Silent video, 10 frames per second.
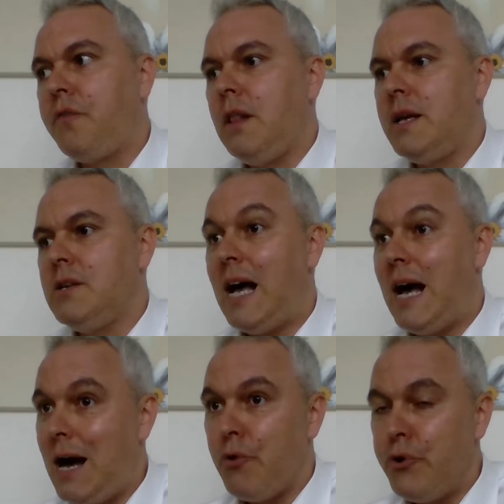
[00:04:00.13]
of clients
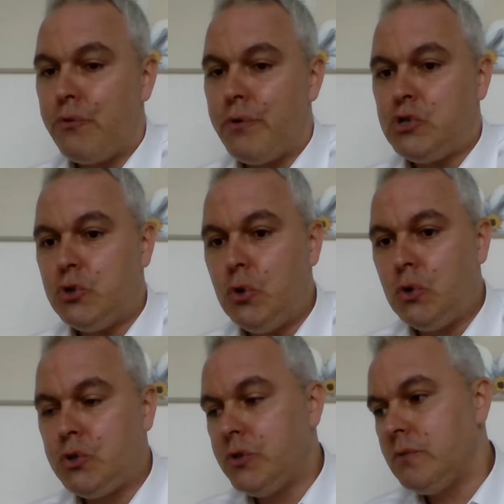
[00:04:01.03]
are
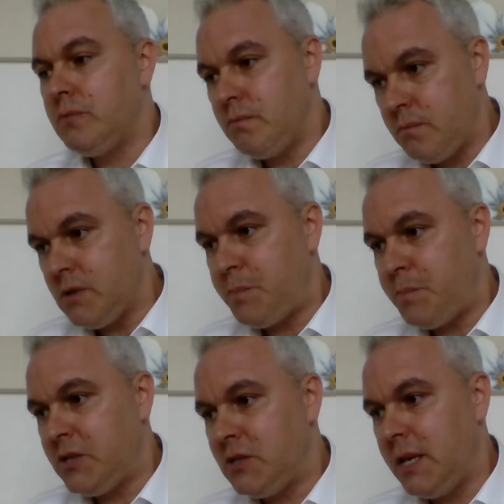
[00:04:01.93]
underinsured,
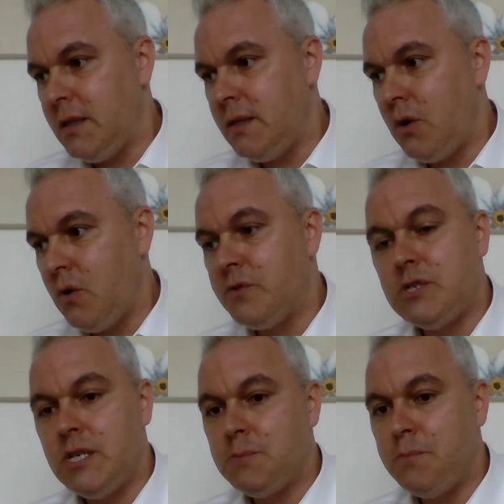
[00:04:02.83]
especially in the
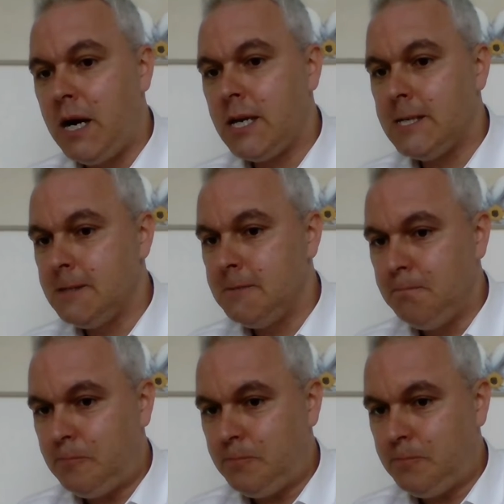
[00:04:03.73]
overseas markets.